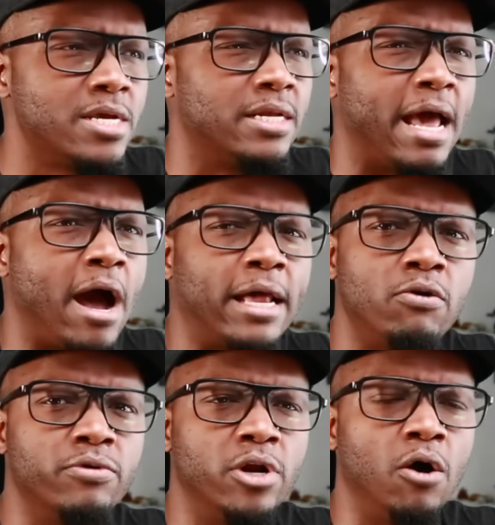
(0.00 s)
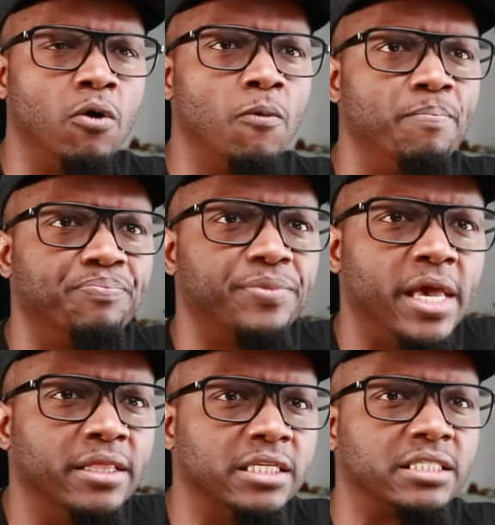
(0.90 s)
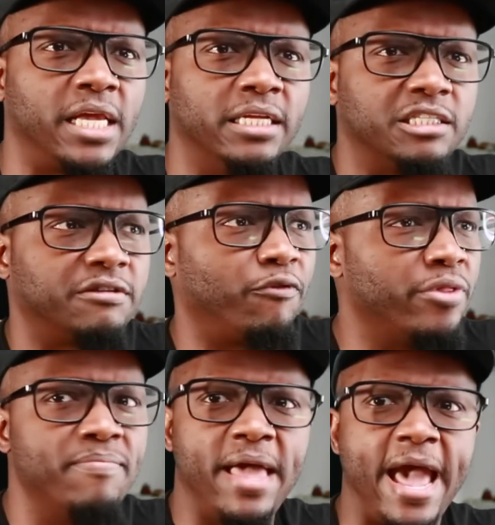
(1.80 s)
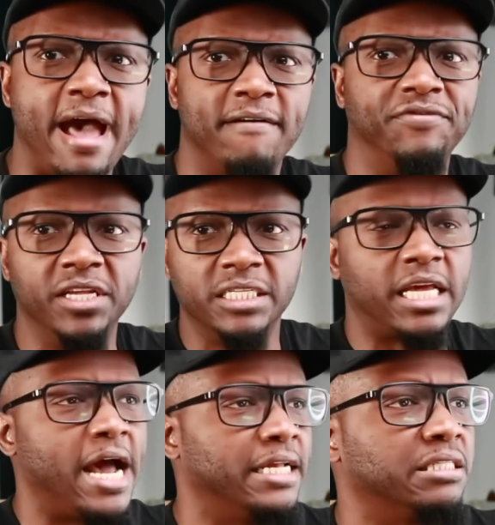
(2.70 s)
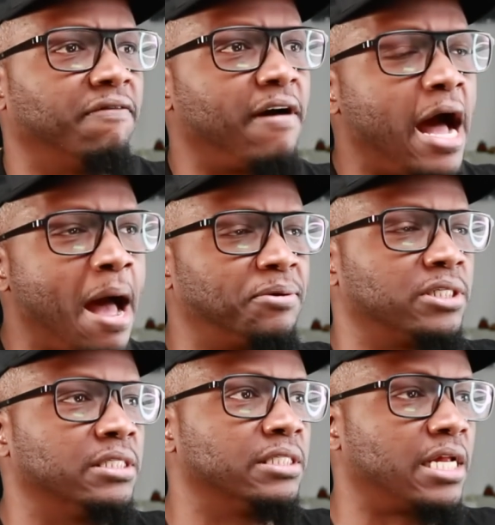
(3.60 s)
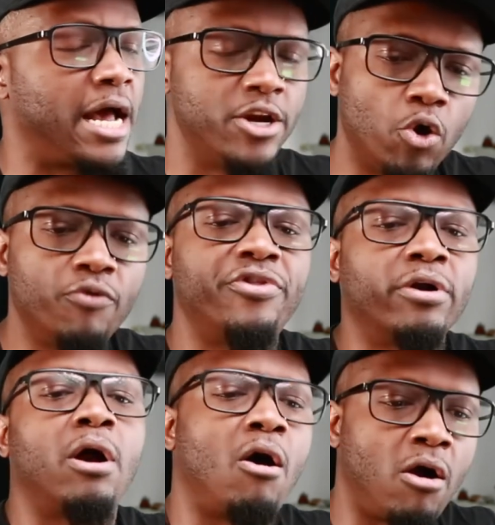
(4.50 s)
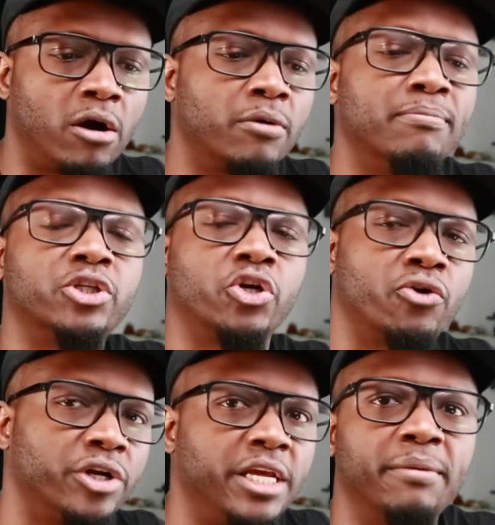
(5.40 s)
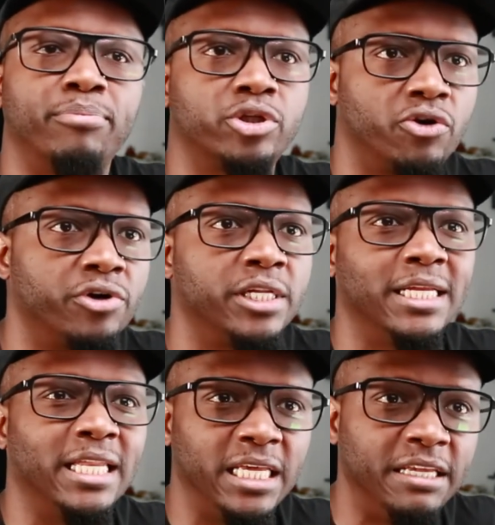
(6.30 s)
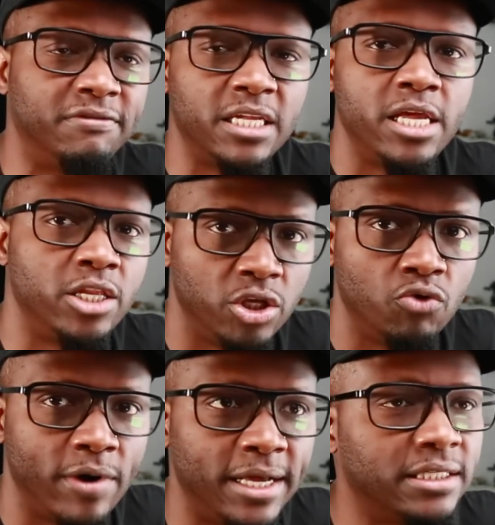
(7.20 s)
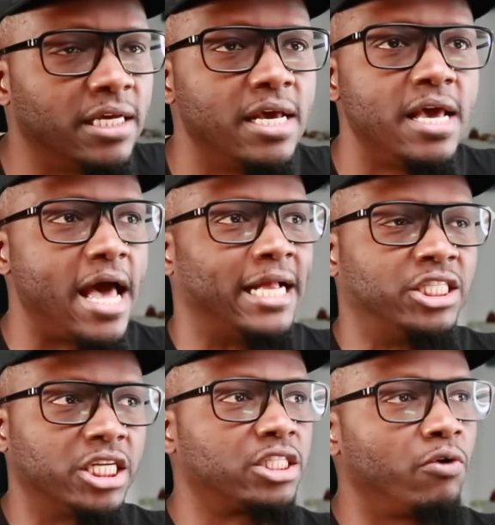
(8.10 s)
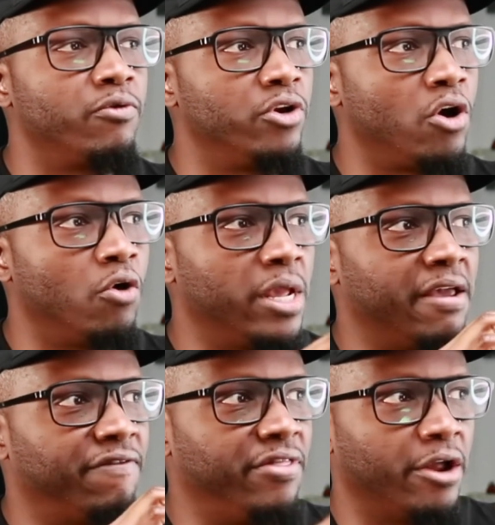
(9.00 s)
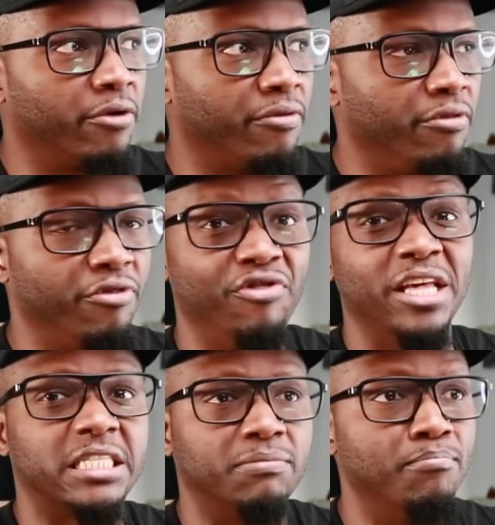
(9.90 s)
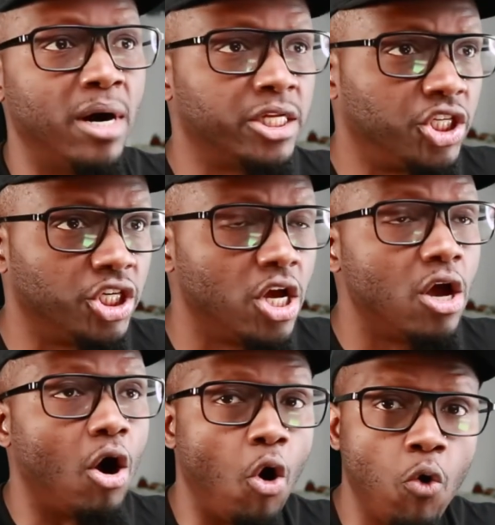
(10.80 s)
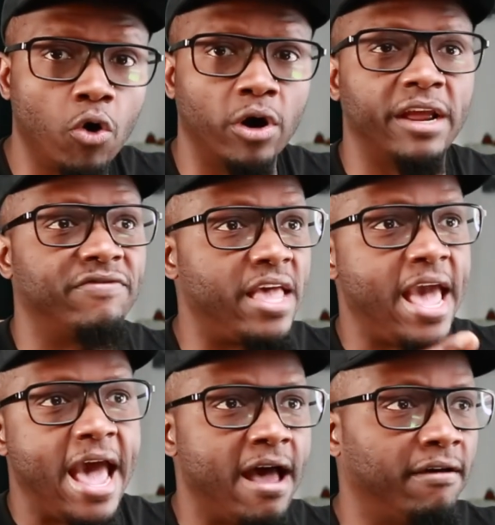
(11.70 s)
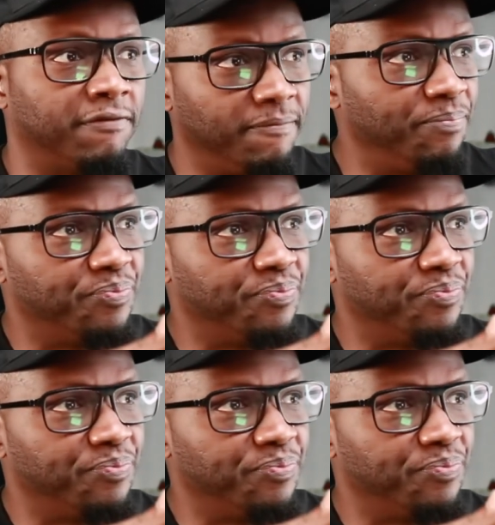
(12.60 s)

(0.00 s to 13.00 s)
Now, I don't know in the States for them to have these kinds of options. I know there are maternity and paternity leaves in the US. I just don't know if they're this much or if they have,